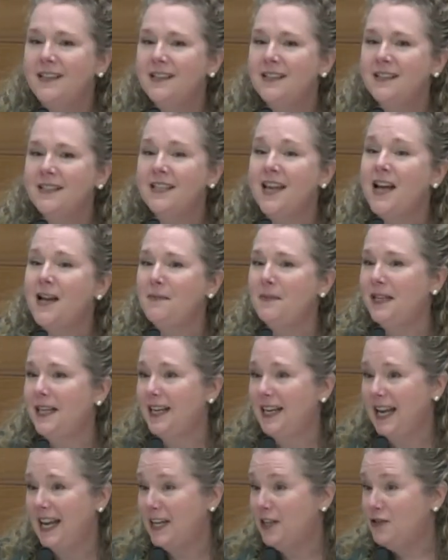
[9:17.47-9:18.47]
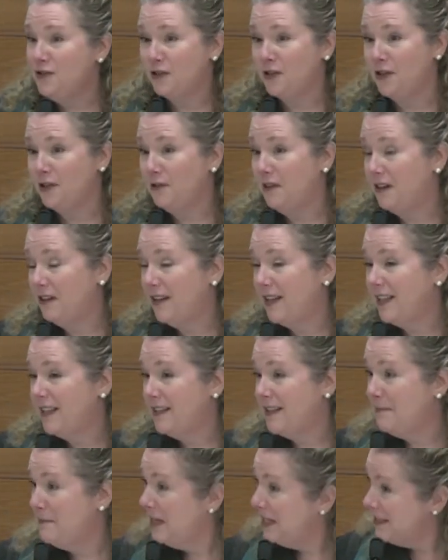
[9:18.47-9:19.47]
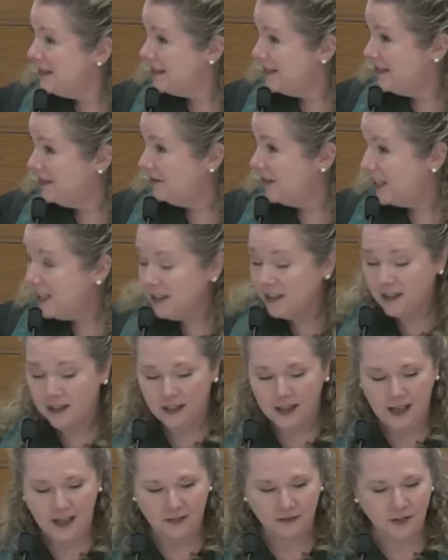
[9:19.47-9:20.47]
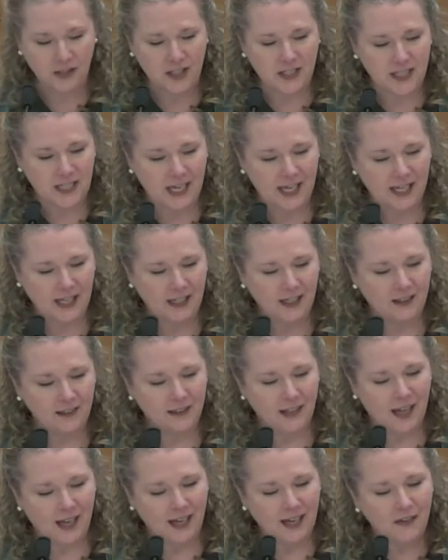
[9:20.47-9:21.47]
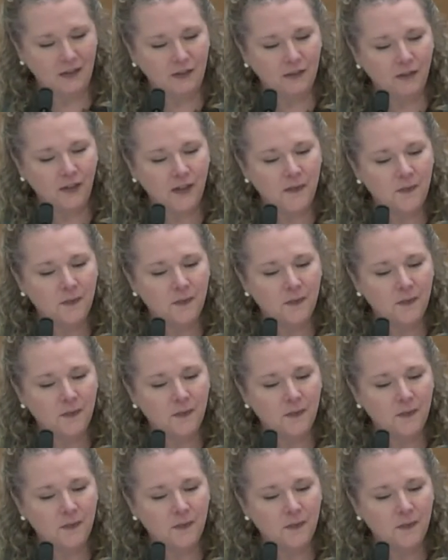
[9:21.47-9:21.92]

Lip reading: Simon and Andrew are in the midst of their everyday life,